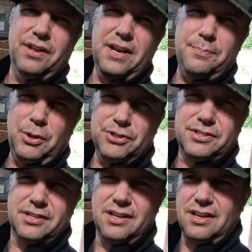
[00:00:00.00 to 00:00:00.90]

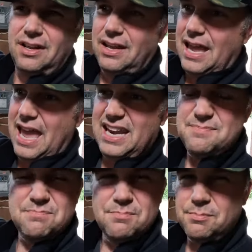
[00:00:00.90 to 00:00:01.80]
nipples, and
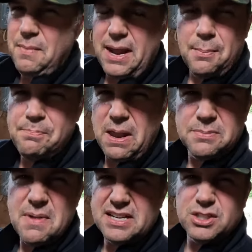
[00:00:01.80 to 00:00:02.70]
it made a big
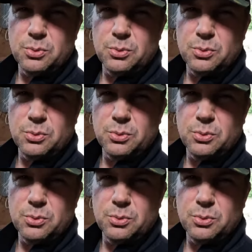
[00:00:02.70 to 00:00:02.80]
mess.